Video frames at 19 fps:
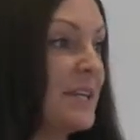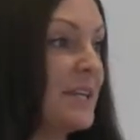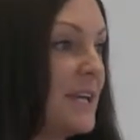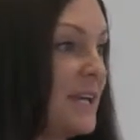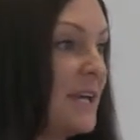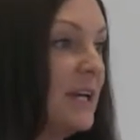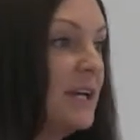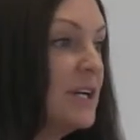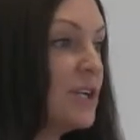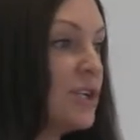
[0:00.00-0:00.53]

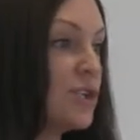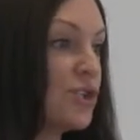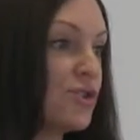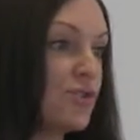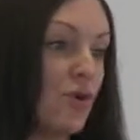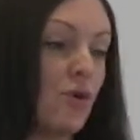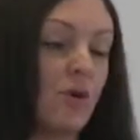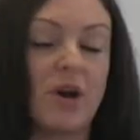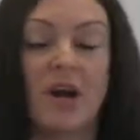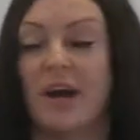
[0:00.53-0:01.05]
the
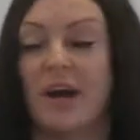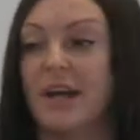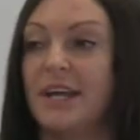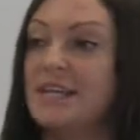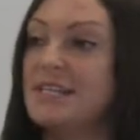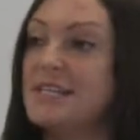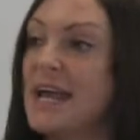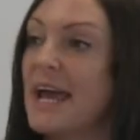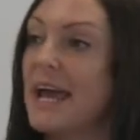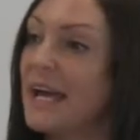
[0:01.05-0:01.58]
strong
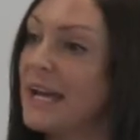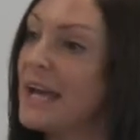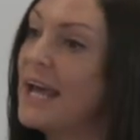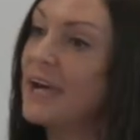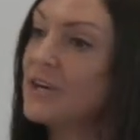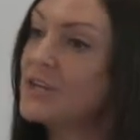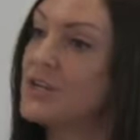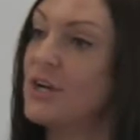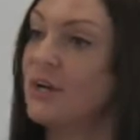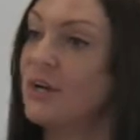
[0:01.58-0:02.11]
internet
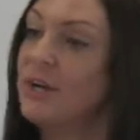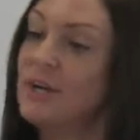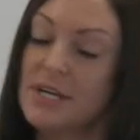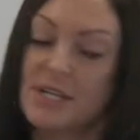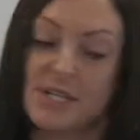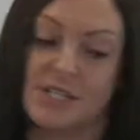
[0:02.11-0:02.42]
connection.